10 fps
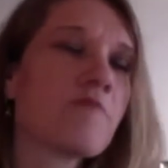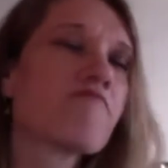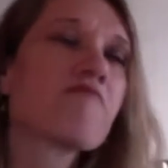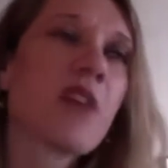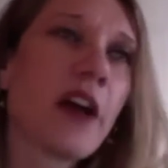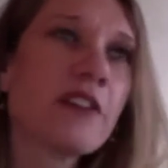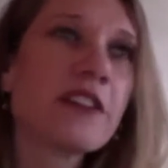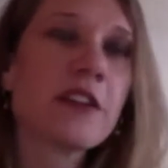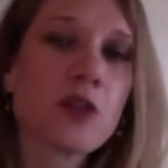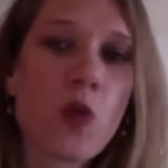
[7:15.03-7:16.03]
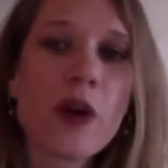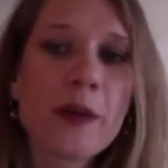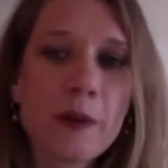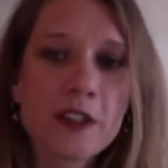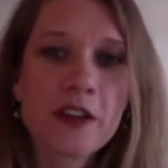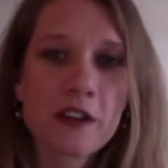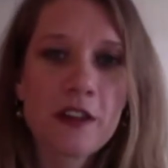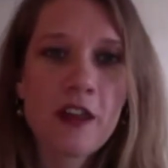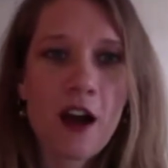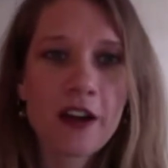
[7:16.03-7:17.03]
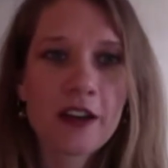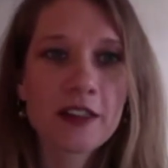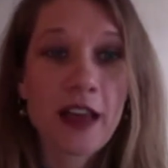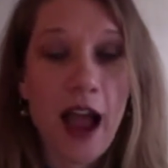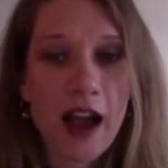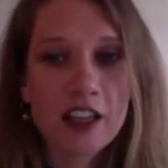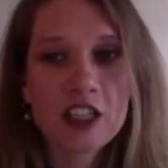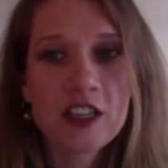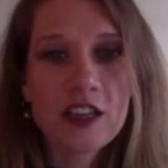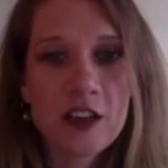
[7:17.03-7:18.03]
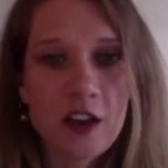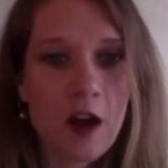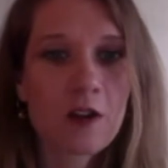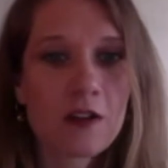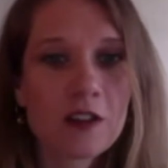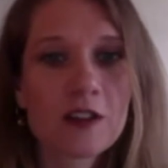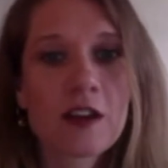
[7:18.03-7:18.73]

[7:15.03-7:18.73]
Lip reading: I would say 20% of the audience actually knows